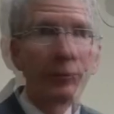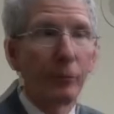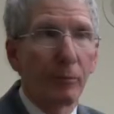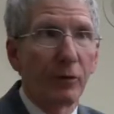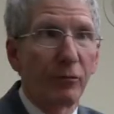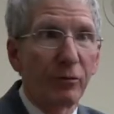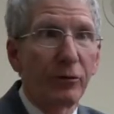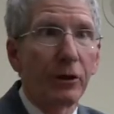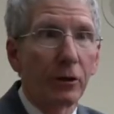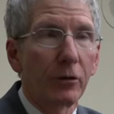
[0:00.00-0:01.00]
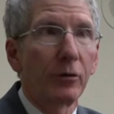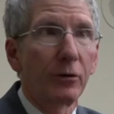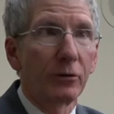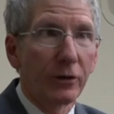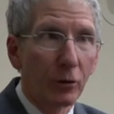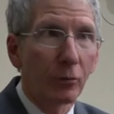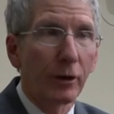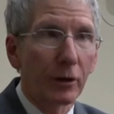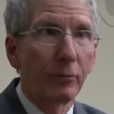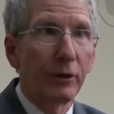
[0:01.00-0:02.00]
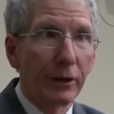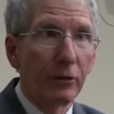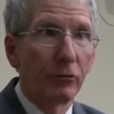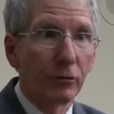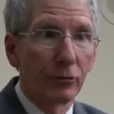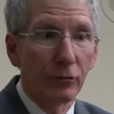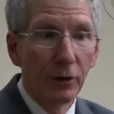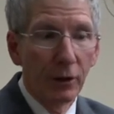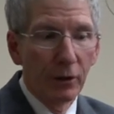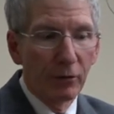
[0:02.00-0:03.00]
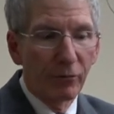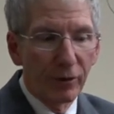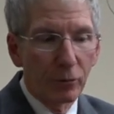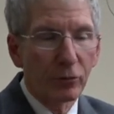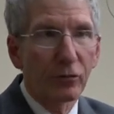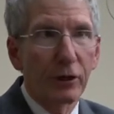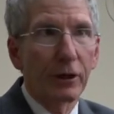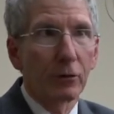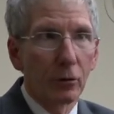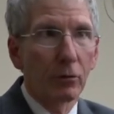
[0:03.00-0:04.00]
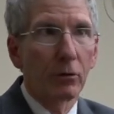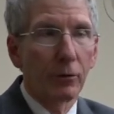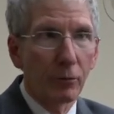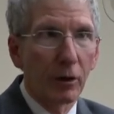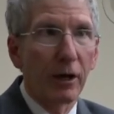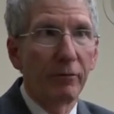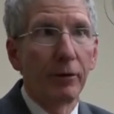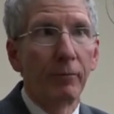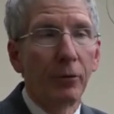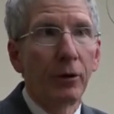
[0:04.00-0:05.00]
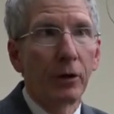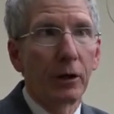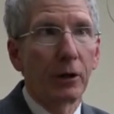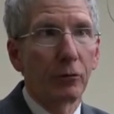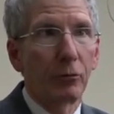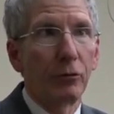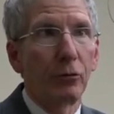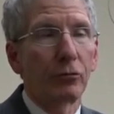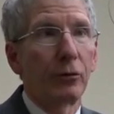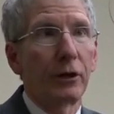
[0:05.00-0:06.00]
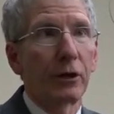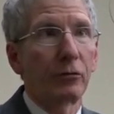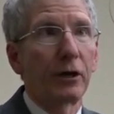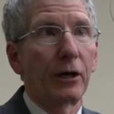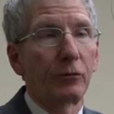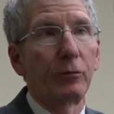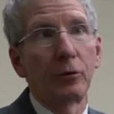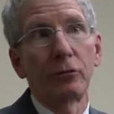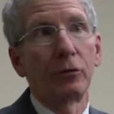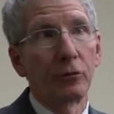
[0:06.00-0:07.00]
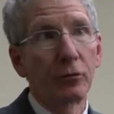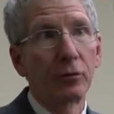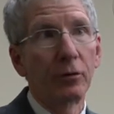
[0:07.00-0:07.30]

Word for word: There are about 1,500 legal recommendations, federal, state, local, and private, to reduce greenhouse gas emissions.